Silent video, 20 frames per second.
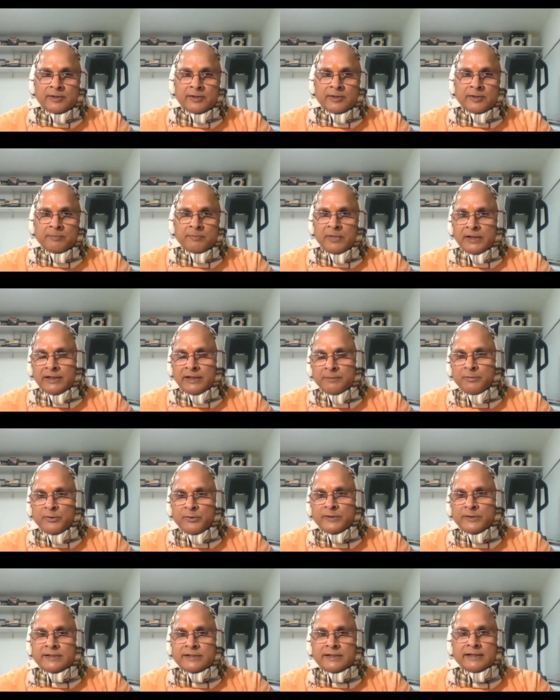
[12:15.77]
But if
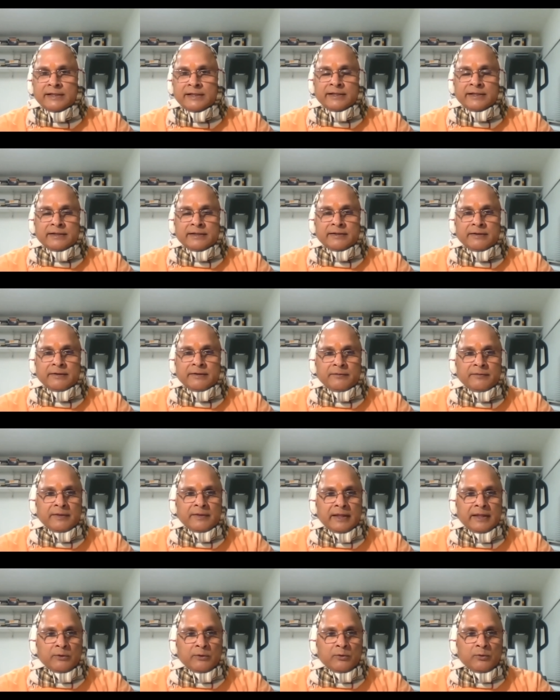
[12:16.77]
you see
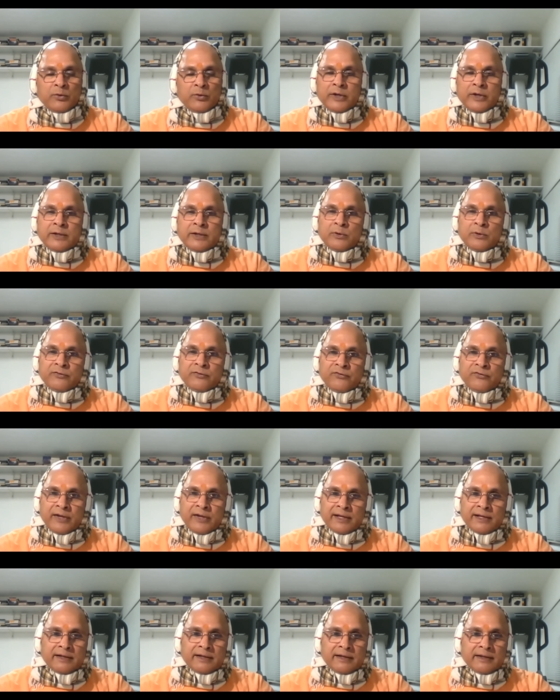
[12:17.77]
when we
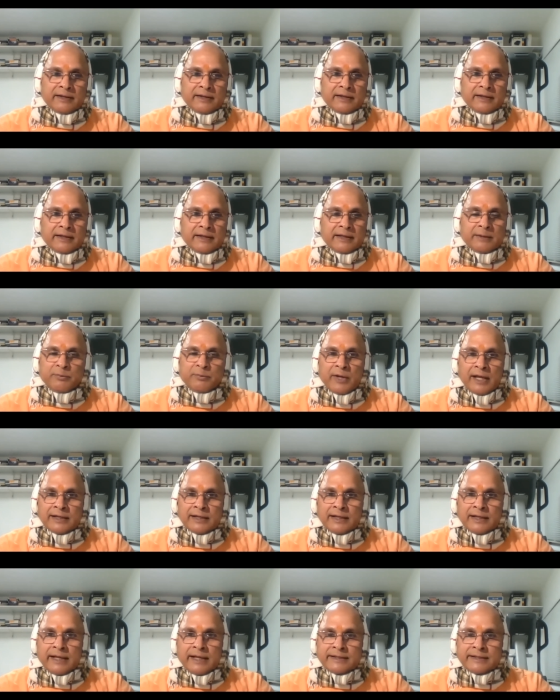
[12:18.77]
fail, if we
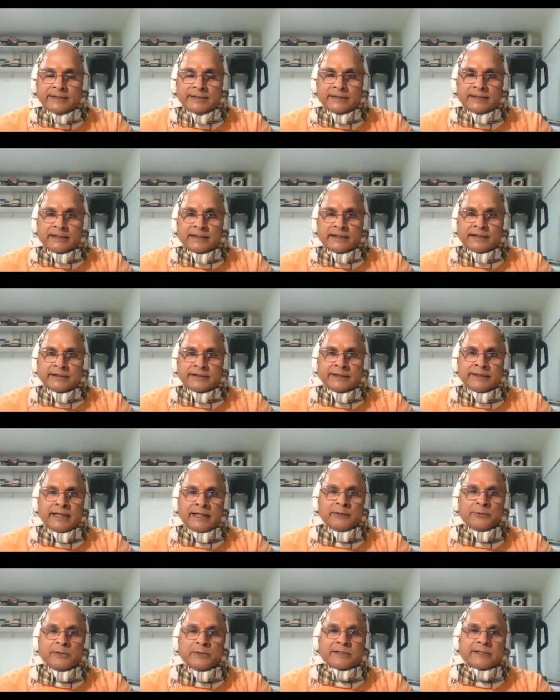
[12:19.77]
analyze, then
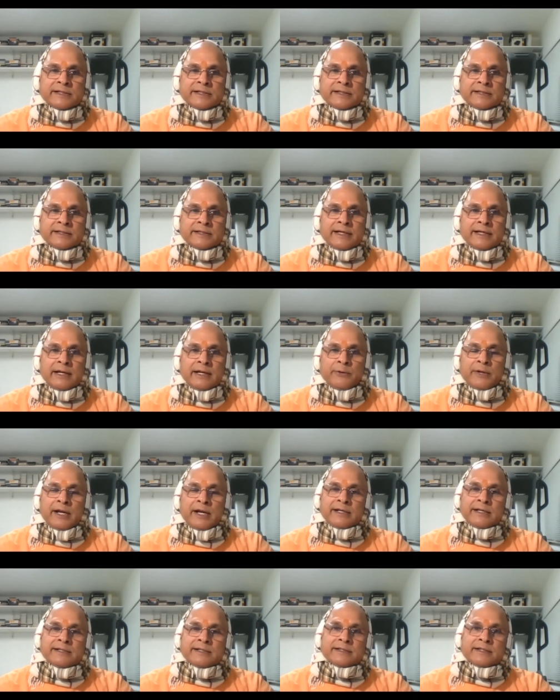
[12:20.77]
we will see that our
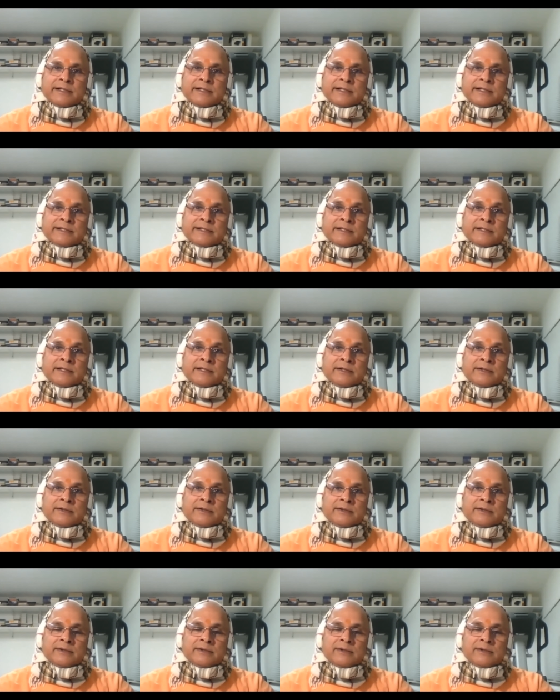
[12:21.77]
attention is in
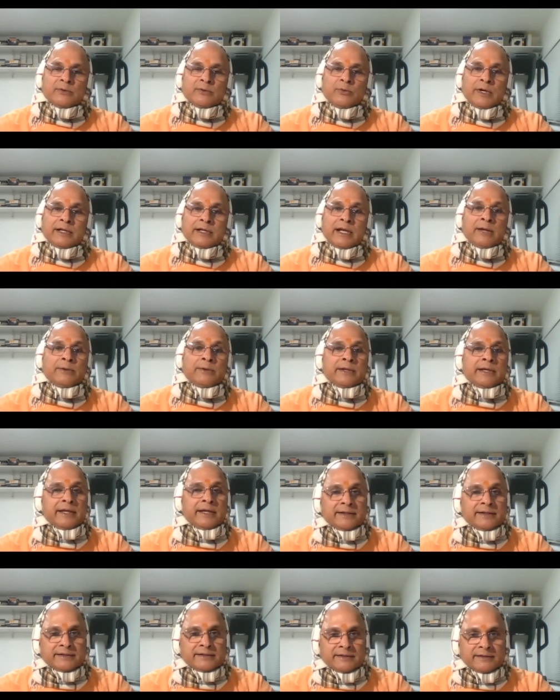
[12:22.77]
the what I will
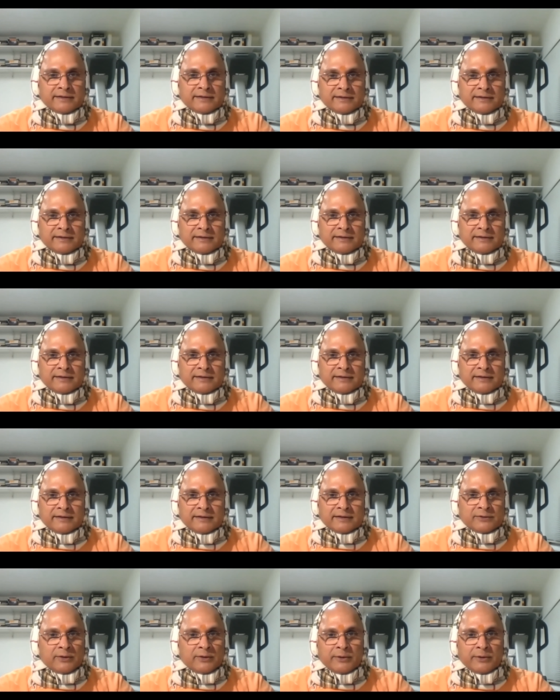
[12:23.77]
get.
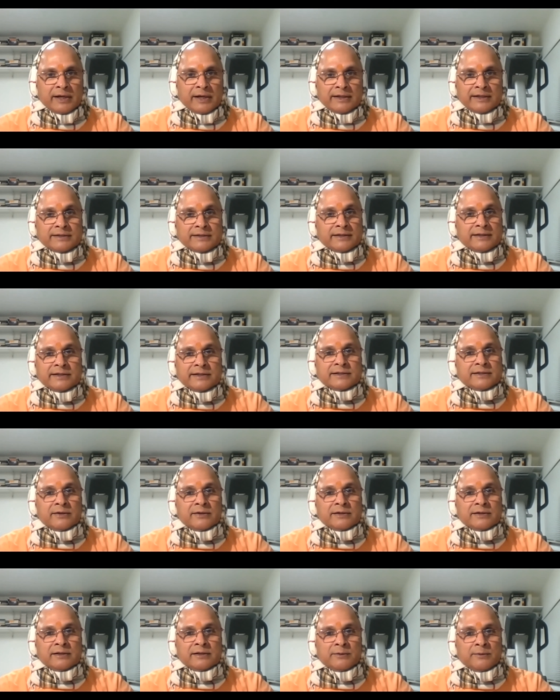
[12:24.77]
So our attention is
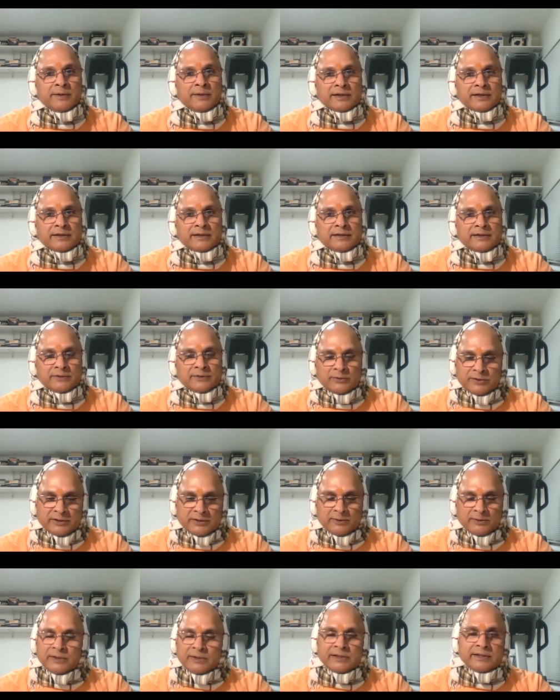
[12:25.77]
not on the work. So
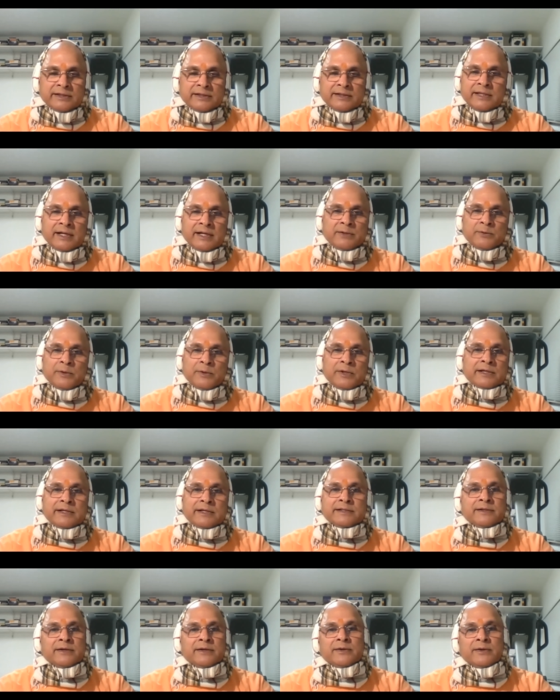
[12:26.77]
surely that work
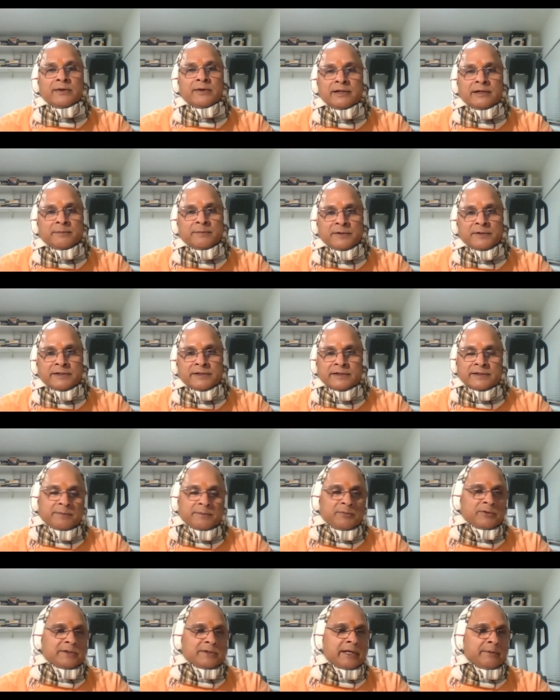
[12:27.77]
is not 100%.
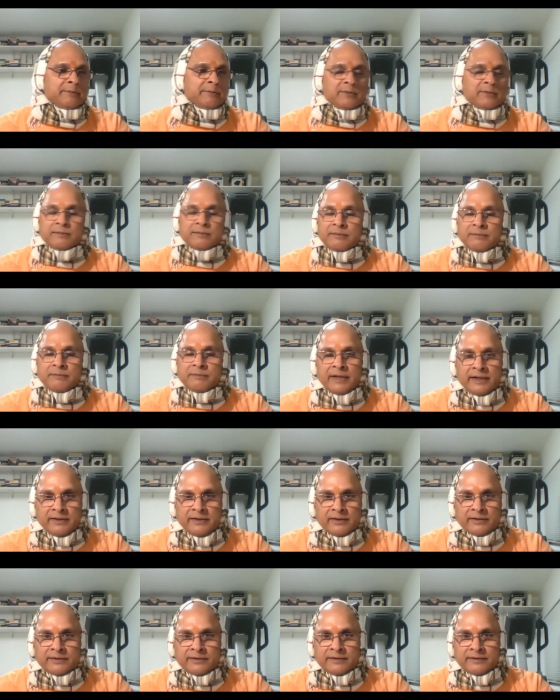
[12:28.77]
Suppose I'm a
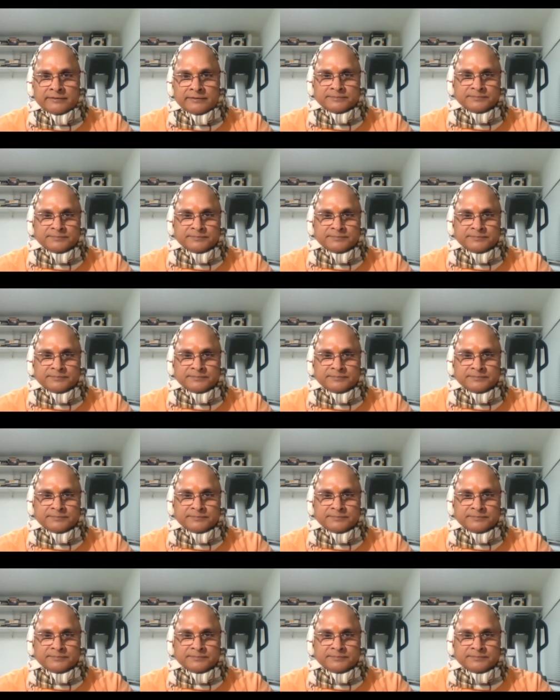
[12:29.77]
doctor.